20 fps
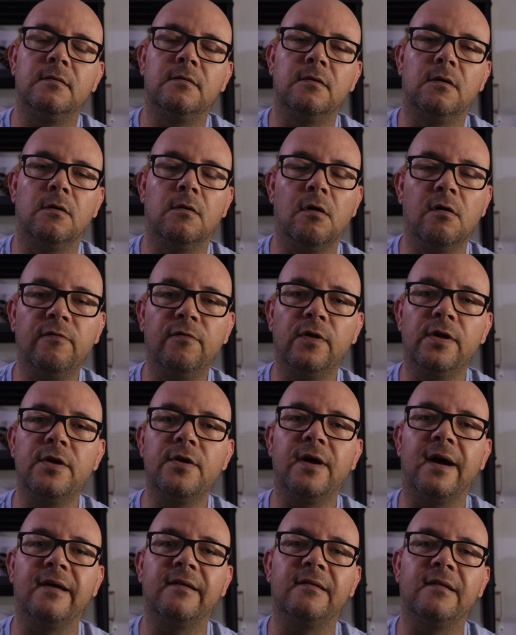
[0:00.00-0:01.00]
So hopefully
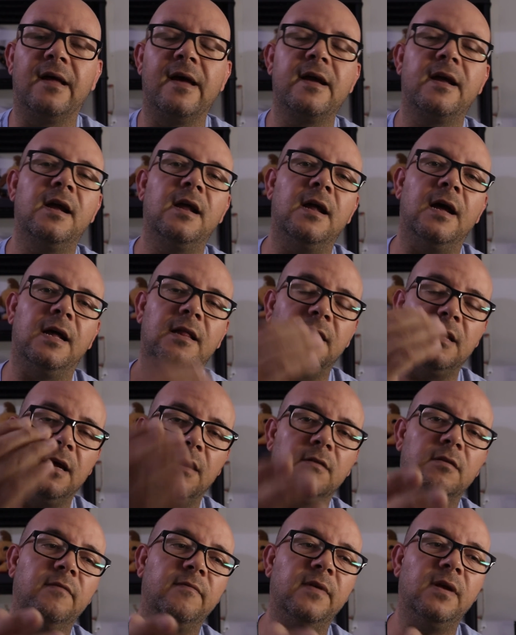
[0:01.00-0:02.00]
you guys like it. At the
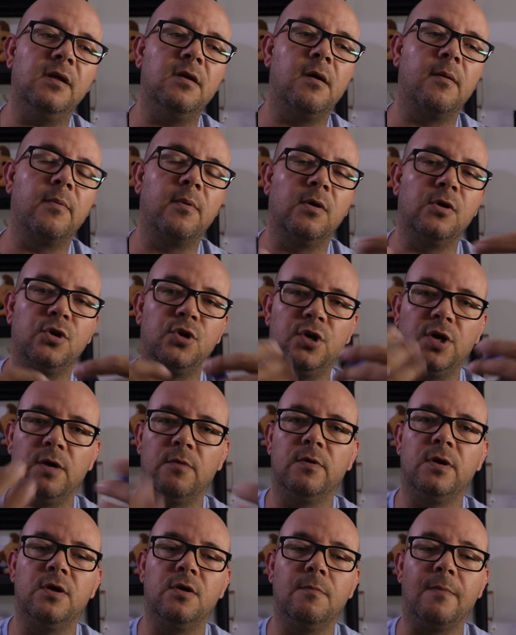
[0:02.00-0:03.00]
end of the video, I'm going to share
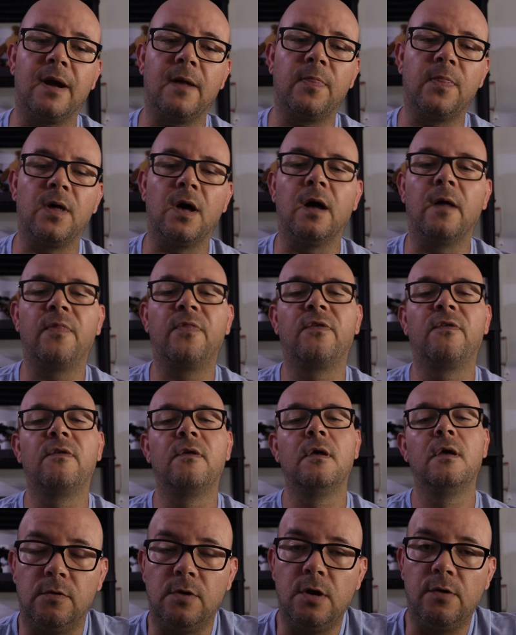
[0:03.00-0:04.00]
with you my thoughts.
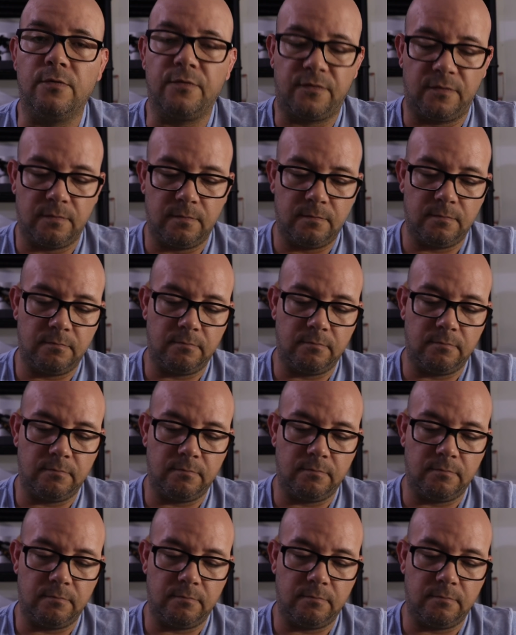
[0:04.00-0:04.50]
Who knows?